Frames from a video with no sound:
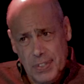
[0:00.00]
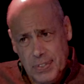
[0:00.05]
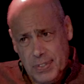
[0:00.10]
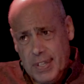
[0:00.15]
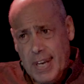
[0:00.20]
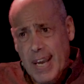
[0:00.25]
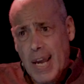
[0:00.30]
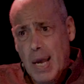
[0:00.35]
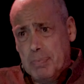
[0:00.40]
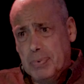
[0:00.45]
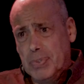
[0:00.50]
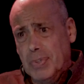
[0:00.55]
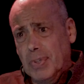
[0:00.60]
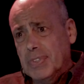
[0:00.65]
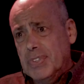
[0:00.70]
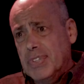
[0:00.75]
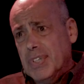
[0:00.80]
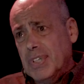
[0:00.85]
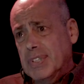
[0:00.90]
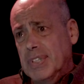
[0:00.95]
this
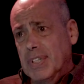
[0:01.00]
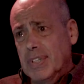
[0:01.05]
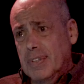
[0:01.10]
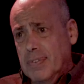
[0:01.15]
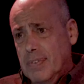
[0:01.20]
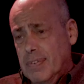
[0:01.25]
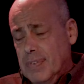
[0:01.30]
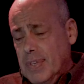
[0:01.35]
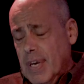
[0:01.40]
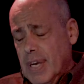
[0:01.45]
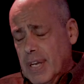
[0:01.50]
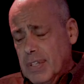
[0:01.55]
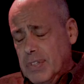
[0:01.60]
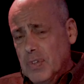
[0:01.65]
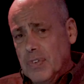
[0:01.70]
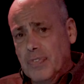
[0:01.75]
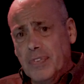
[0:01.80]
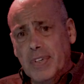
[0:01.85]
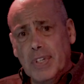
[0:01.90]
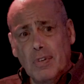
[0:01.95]
capsule in 62 uh,
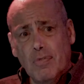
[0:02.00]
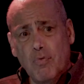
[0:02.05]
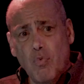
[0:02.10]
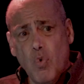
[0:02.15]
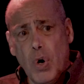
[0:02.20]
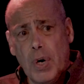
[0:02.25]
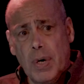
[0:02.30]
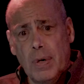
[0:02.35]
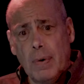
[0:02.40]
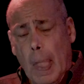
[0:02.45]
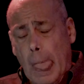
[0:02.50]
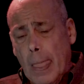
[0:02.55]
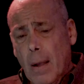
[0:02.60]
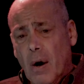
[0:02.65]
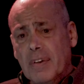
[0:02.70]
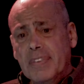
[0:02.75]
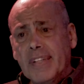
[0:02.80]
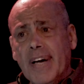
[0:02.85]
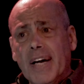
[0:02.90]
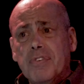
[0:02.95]
feet of water
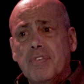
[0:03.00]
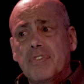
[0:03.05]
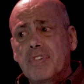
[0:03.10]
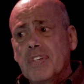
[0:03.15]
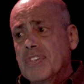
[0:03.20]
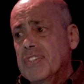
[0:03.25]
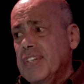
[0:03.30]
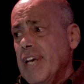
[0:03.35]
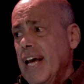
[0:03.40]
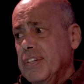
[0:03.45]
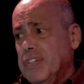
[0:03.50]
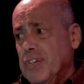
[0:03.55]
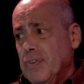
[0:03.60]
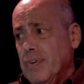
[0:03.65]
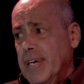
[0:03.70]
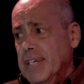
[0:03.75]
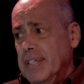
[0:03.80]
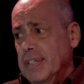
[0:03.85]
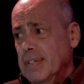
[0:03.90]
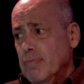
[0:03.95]
are nitrogen
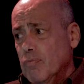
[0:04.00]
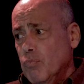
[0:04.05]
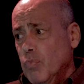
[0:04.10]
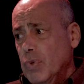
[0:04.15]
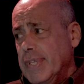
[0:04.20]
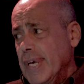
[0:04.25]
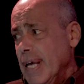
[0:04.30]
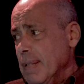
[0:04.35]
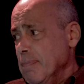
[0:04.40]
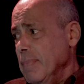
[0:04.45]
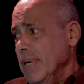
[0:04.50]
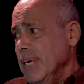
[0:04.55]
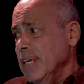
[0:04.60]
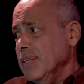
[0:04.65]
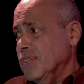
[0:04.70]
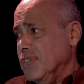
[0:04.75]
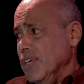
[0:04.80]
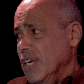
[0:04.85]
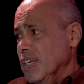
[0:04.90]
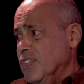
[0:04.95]
saturated. What that
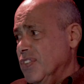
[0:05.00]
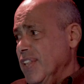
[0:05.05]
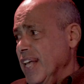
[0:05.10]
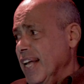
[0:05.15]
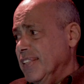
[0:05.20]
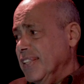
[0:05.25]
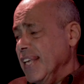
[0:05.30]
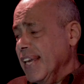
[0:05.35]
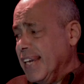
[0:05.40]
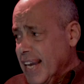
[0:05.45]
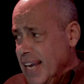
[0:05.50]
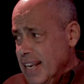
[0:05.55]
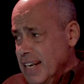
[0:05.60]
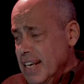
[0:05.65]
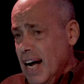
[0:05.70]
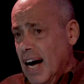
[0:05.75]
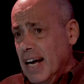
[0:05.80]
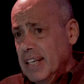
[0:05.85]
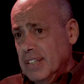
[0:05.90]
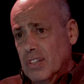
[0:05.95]
means is that they
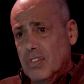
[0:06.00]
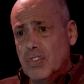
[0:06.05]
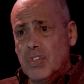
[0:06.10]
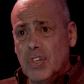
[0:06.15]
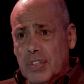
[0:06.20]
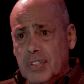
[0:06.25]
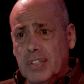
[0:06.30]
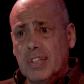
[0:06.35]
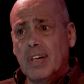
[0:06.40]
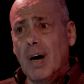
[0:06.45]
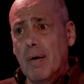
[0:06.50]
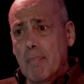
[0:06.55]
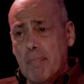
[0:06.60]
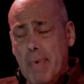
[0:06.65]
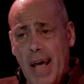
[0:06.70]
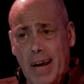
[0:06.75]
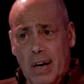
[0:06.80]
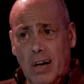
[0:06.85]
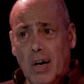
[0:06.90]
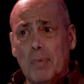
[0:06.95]
cannot just come
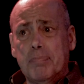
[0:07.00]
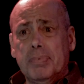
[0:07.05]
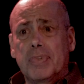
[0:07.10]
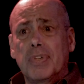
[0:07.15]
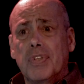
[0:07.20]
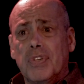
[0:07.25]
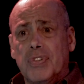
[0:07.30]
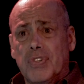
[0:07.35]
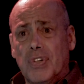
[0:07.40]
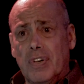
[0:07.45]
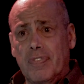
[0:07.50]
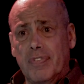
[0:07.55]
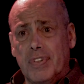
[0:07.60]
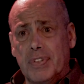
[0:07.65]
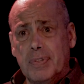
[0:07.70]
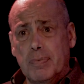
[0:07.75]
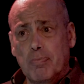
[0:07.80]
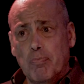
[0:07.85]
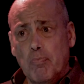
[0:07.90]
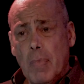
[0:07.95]
back up to the
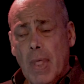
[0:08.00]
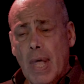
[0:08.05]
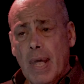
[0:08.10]
surface.